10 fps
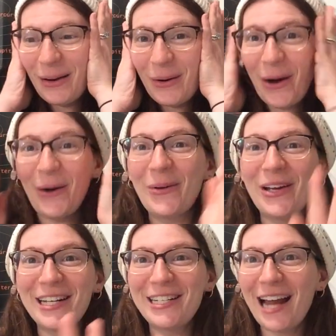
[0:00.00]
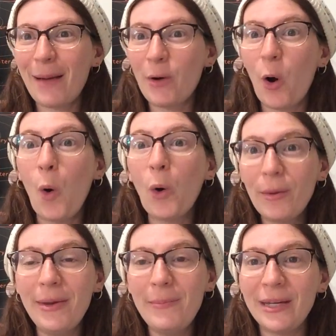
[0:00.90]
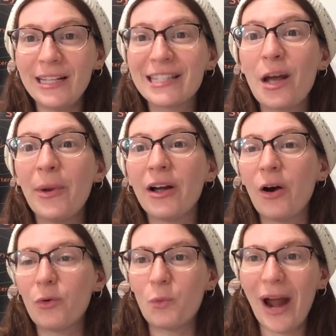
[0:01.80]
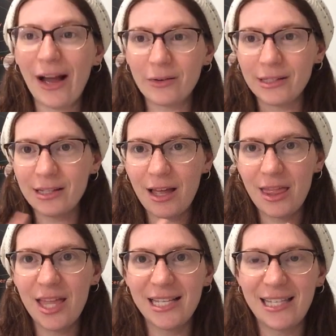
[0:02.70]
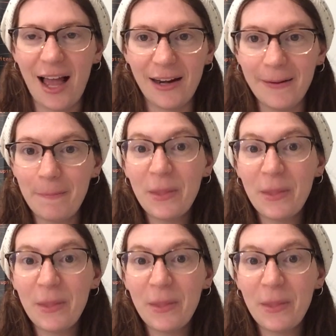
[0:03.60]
Oh, good job. Orbit means going around the sun.